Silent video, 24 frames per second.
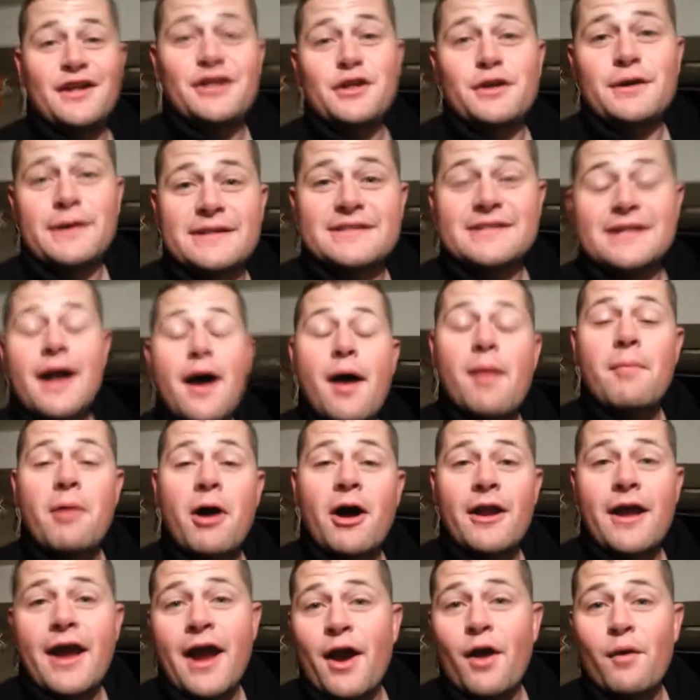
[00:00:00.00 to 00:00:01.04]
then you get to come
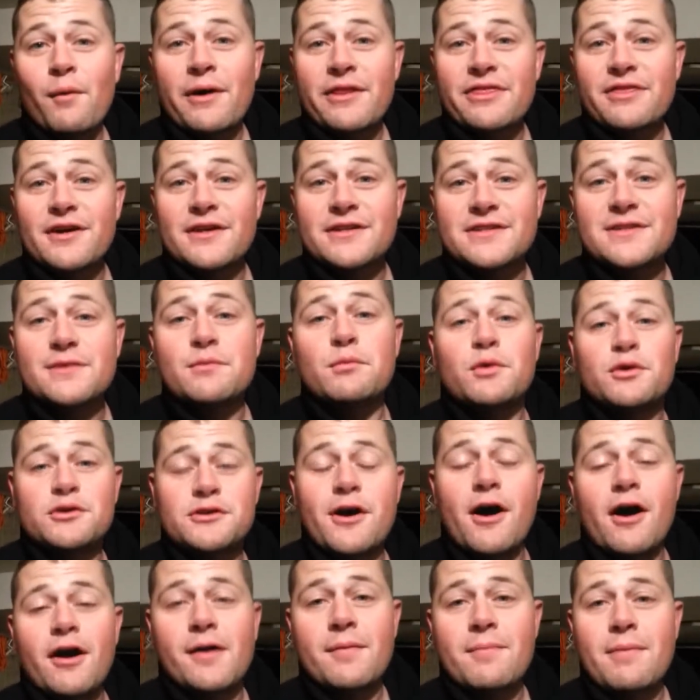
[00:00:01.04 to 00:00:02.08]
on air with us and we'll
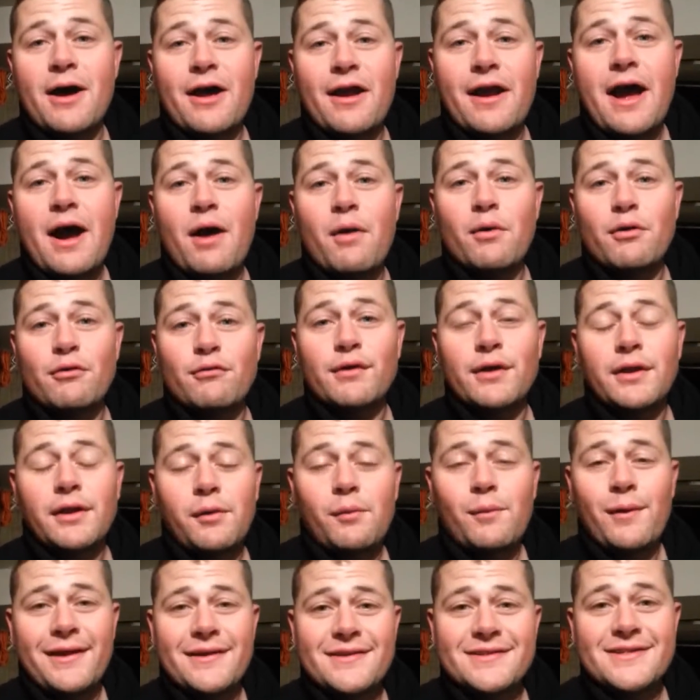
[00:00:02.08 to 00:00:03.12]
talk about how it really
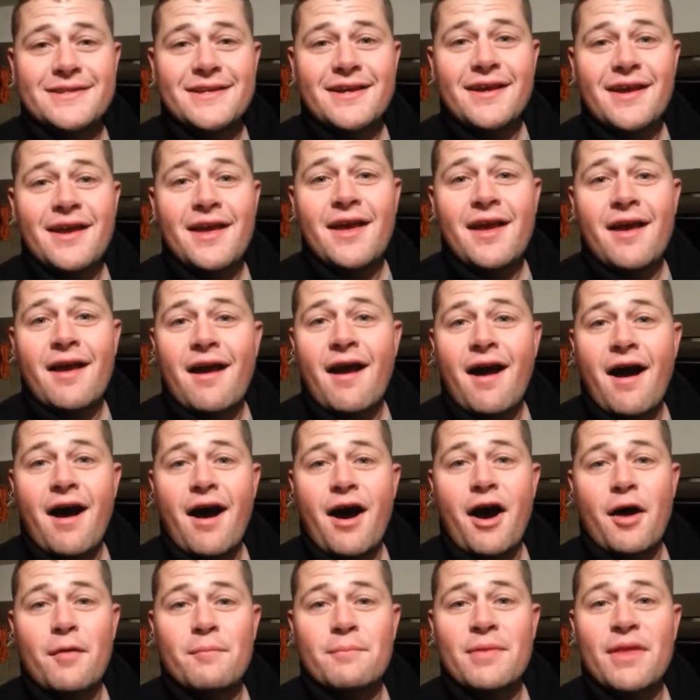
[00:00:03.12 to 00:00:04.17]
went.
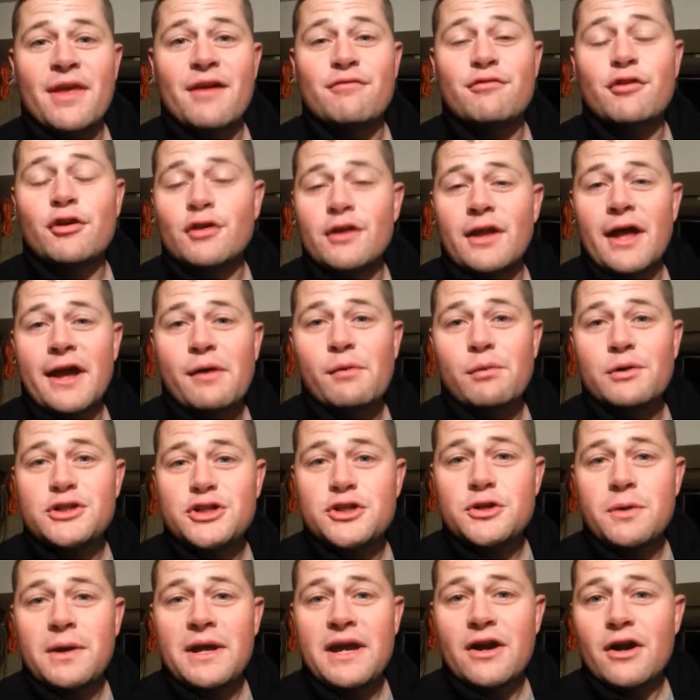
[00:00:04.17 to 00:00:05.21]
Um, if you like
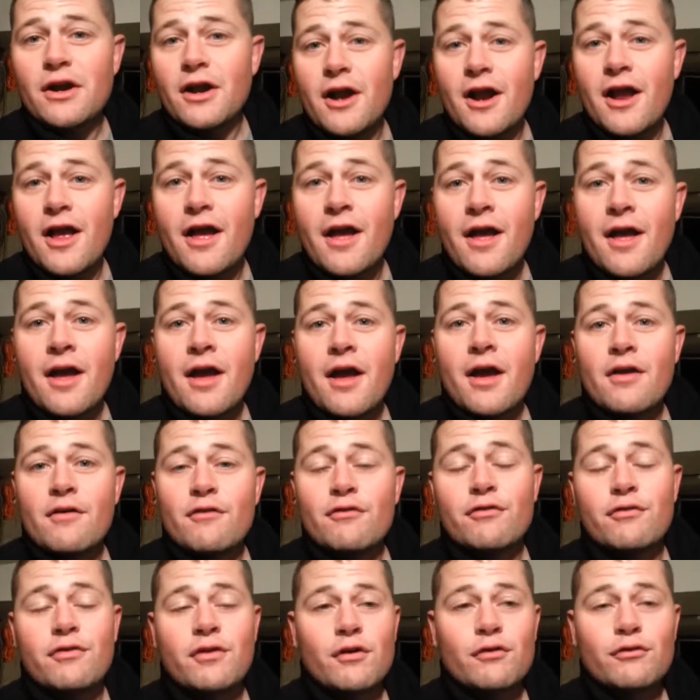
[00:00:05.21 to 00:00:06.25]
what you hear,
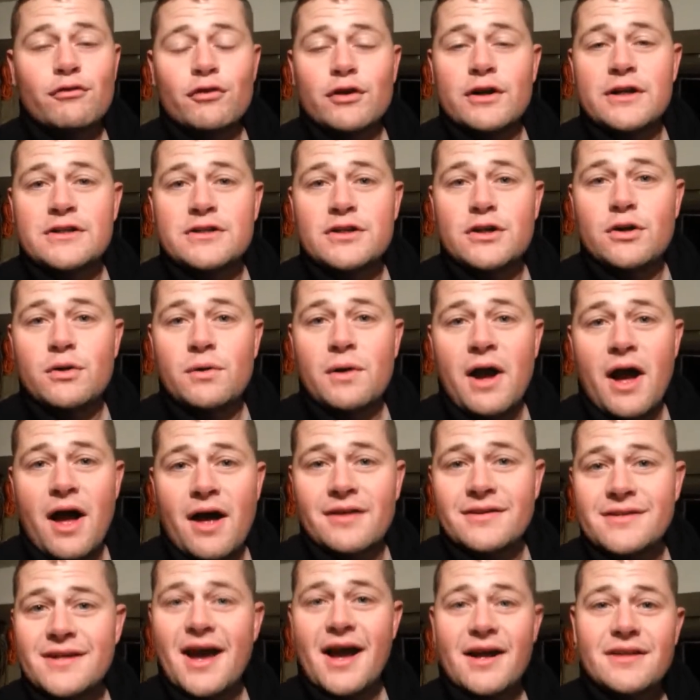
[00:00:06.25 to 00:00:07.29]
feel free to
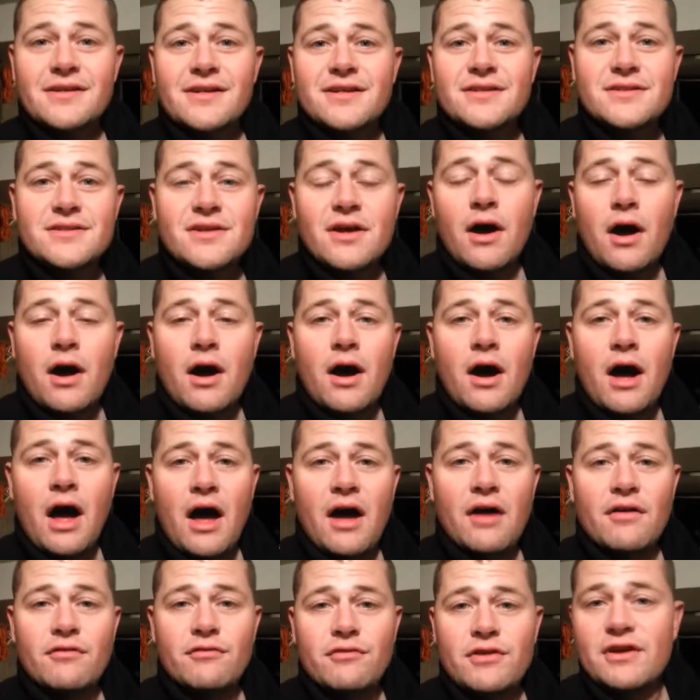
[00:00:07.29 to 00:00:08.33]
contact us
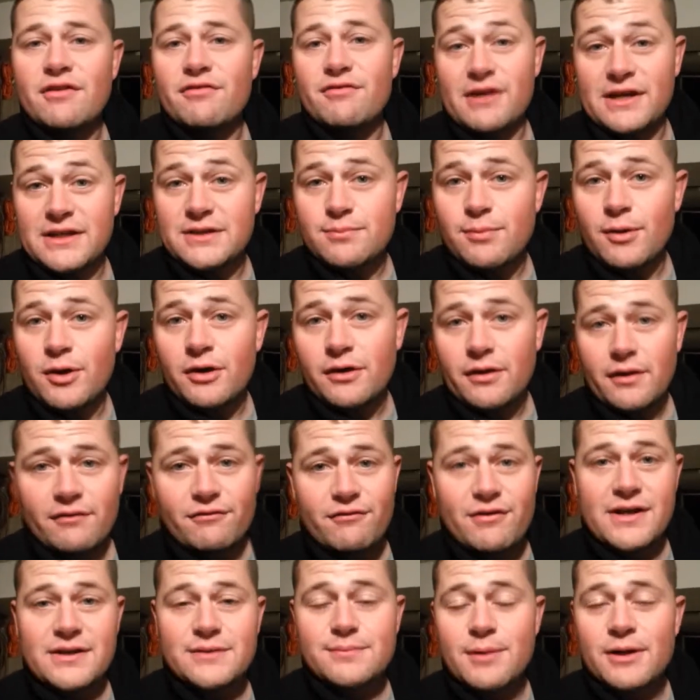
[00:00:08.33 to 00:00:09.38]
uh, via Facebook,
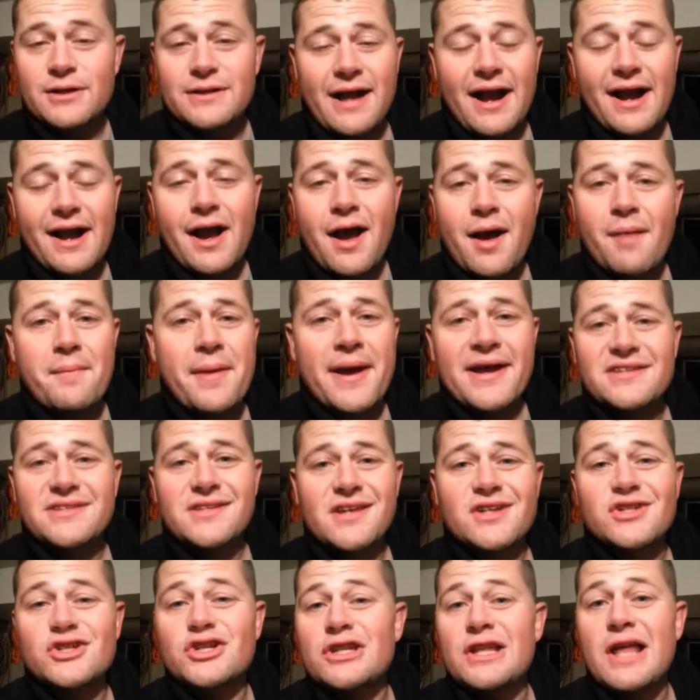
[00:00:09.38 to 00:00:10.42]
facebook.com
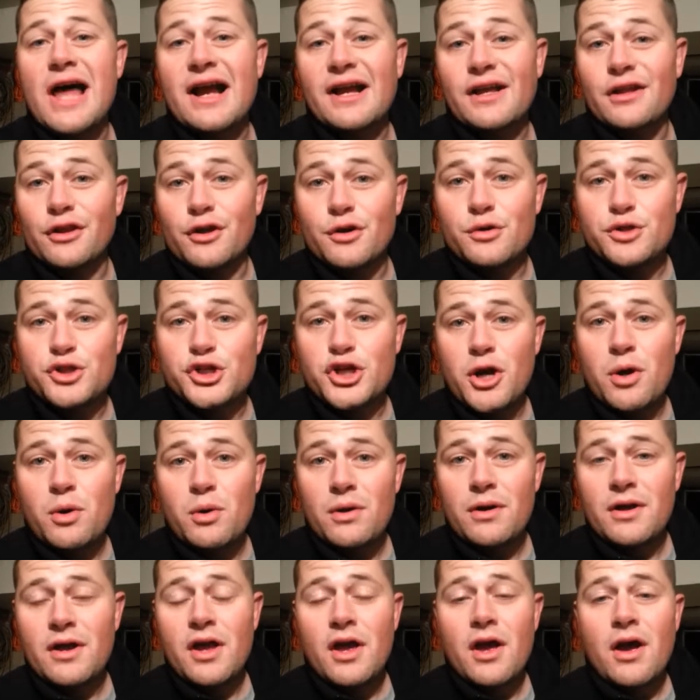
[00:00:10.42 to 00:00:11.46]
backslash Lock and Load Show.